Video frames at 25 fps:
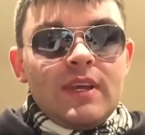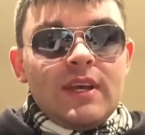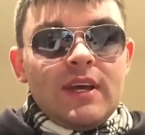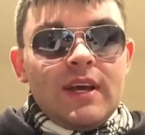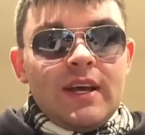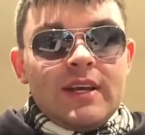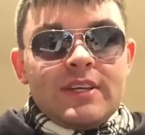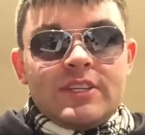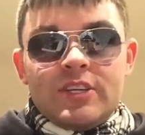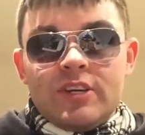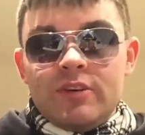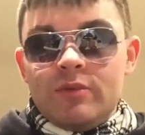
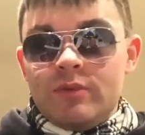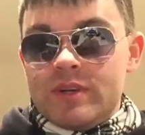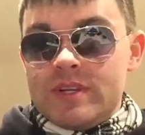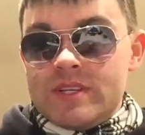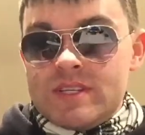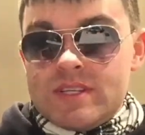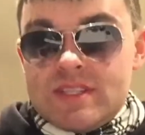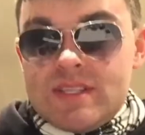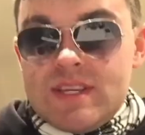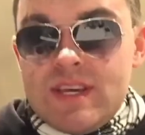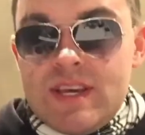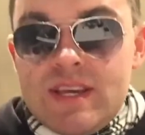I don't want
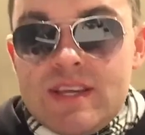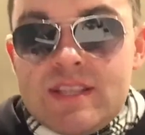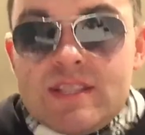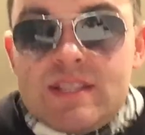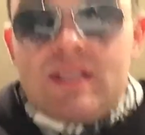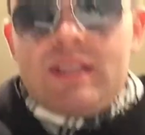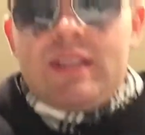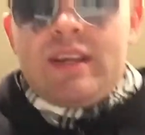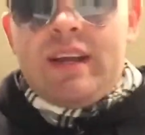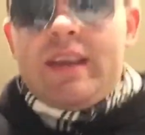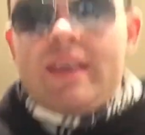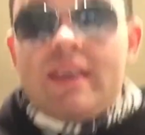to say
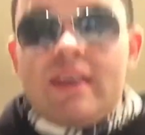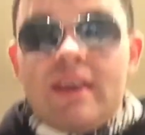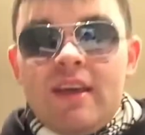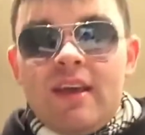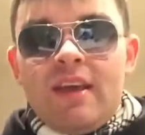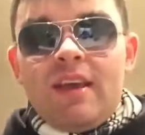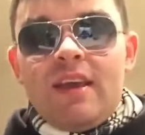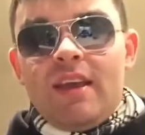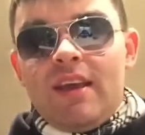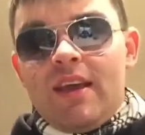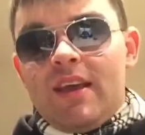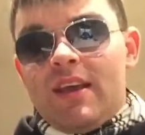it like
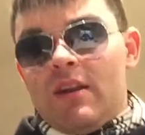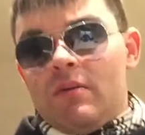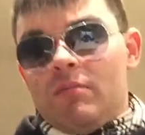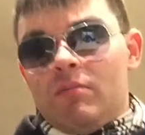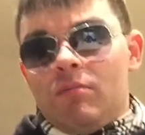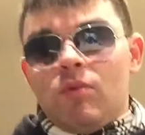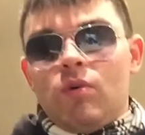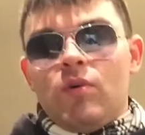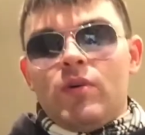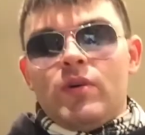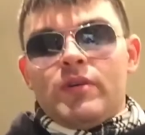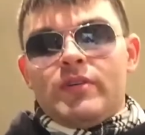in a
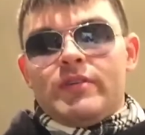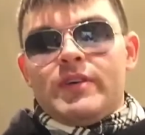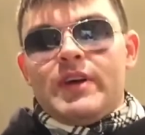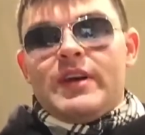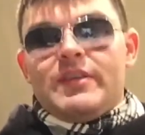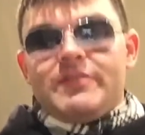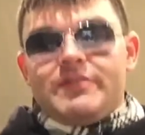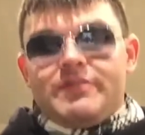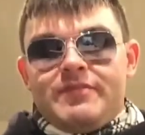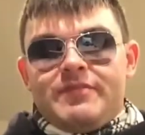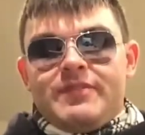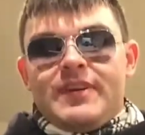more
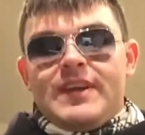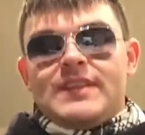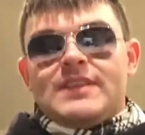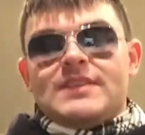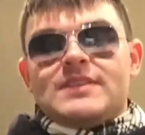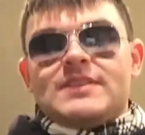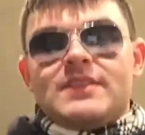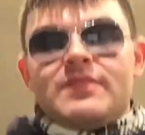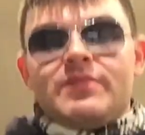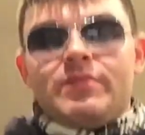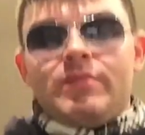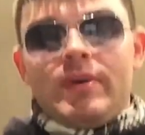
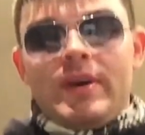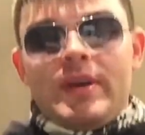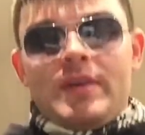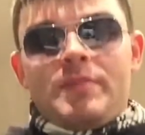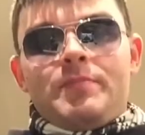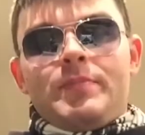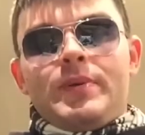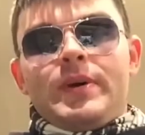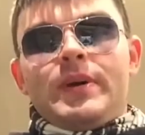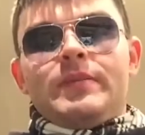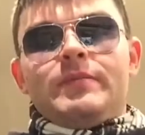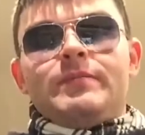offensive way,
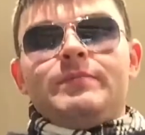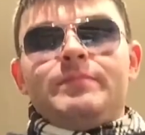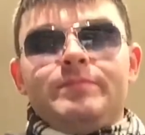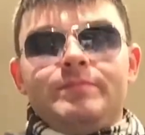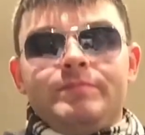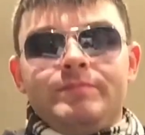but